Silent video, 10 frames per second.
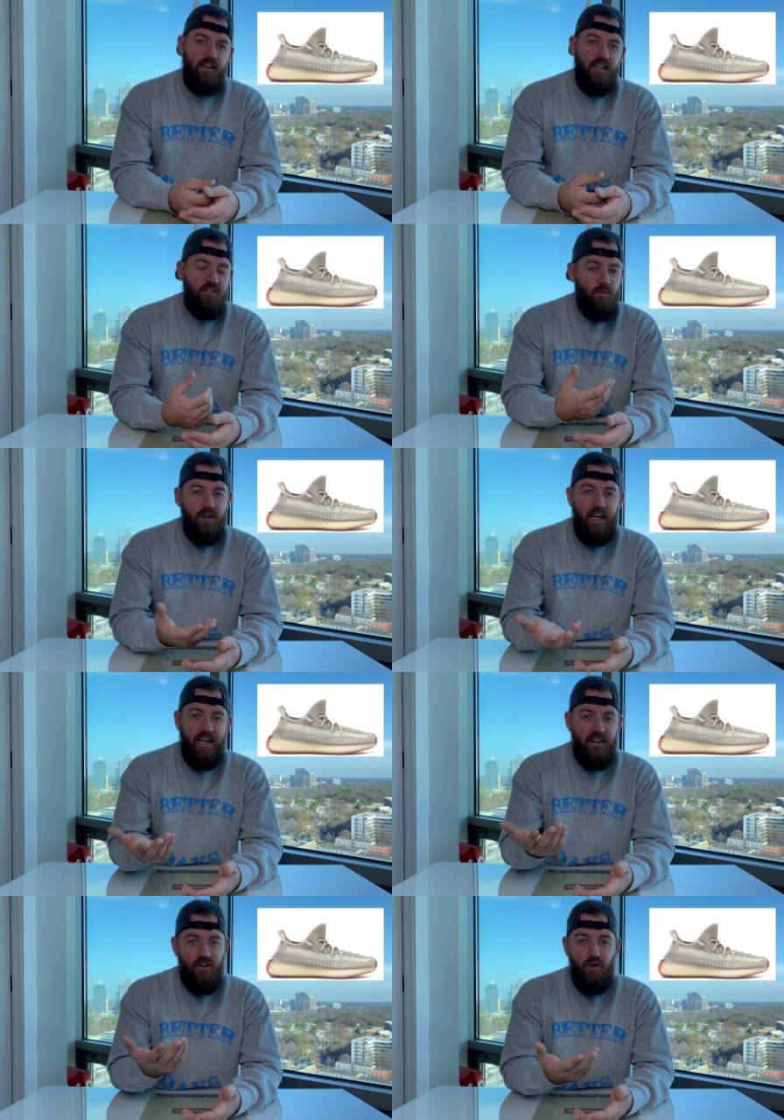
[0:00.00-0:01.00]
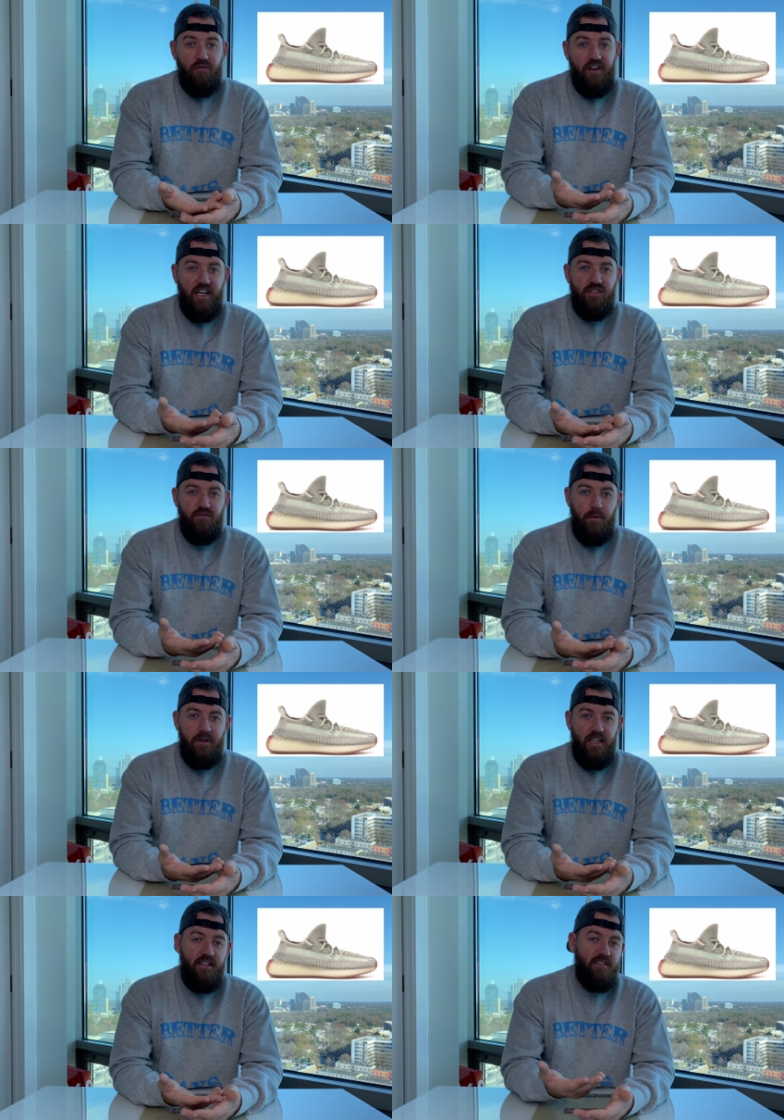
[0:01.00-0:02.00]
And so one day I got a notification from
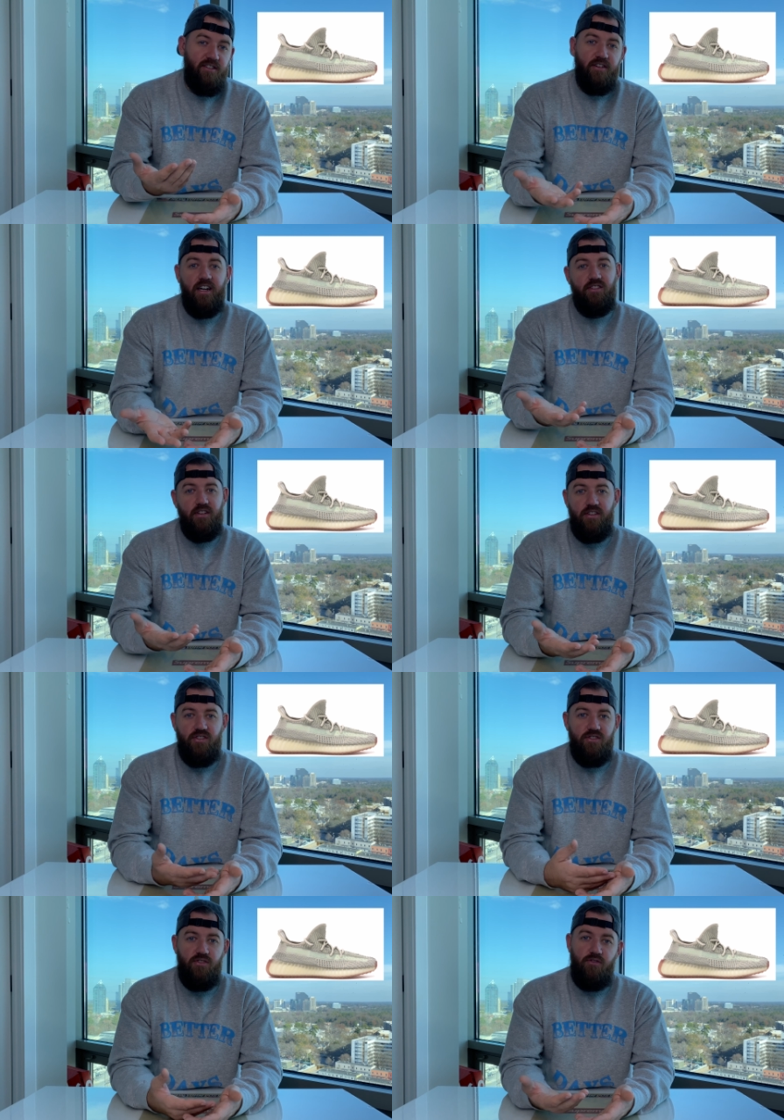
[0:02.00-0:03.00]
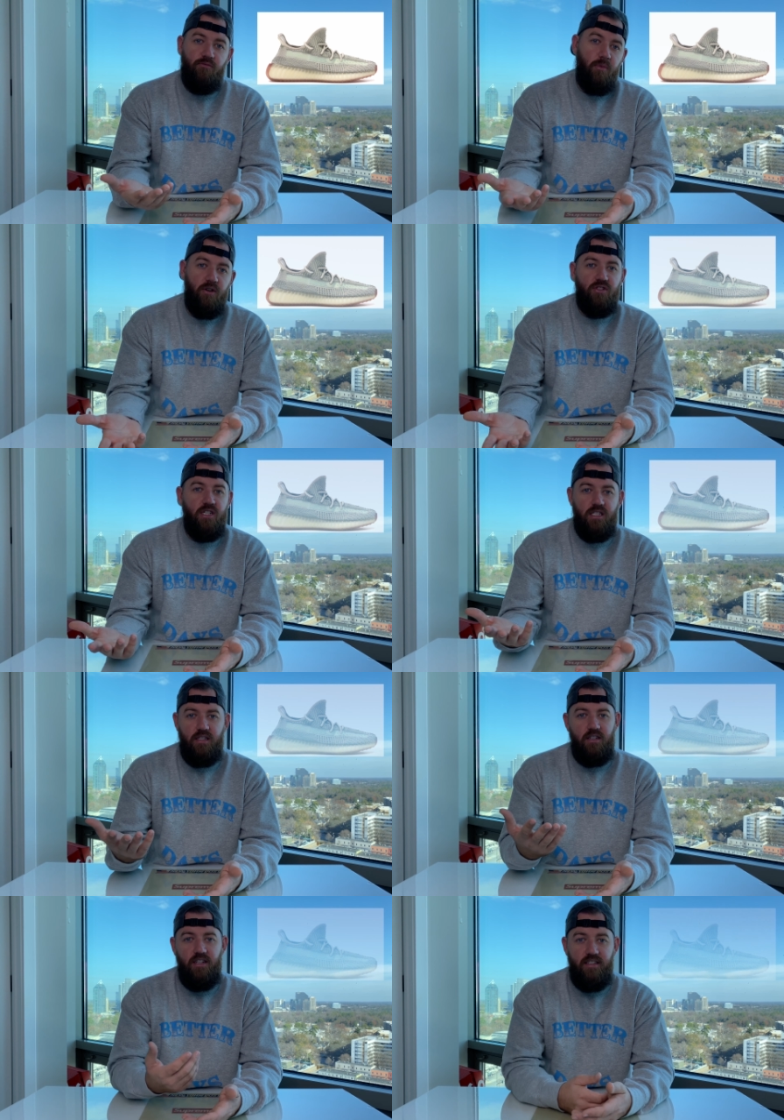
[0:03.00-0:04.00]
Adidas, congratulations, you've purchased
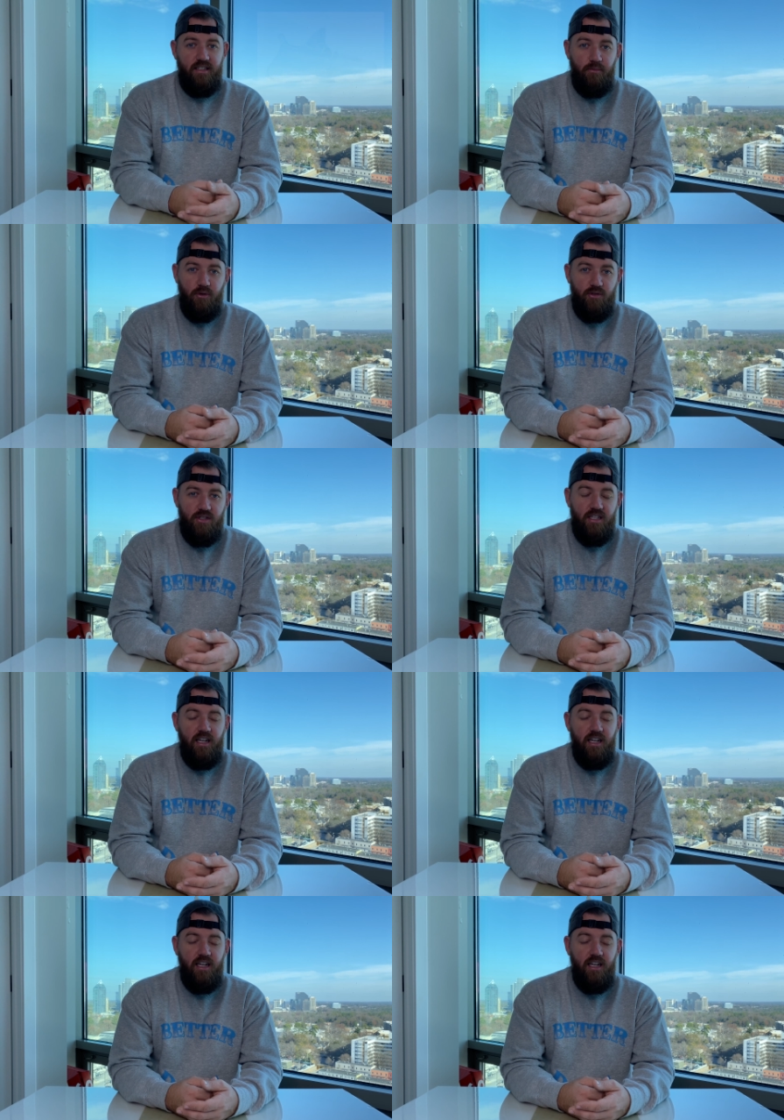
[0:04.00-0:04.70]
the Yeezy Boost